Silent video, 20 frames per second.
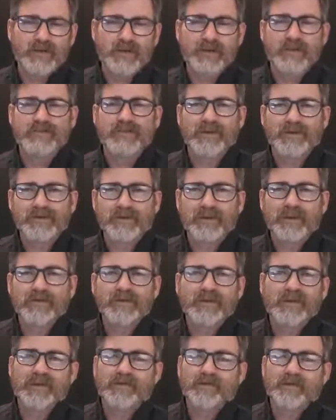You can visit
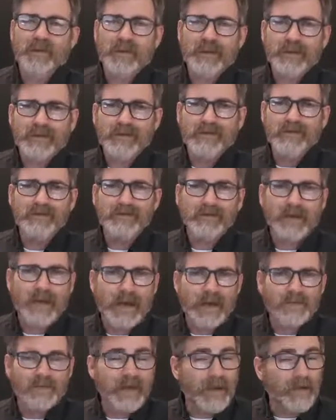us,
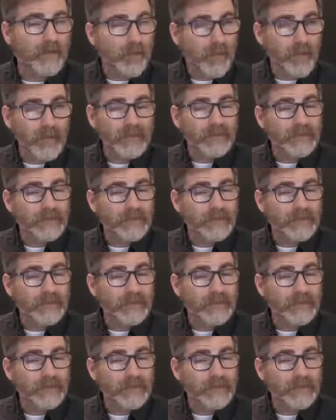IsraeliNewsLive.org.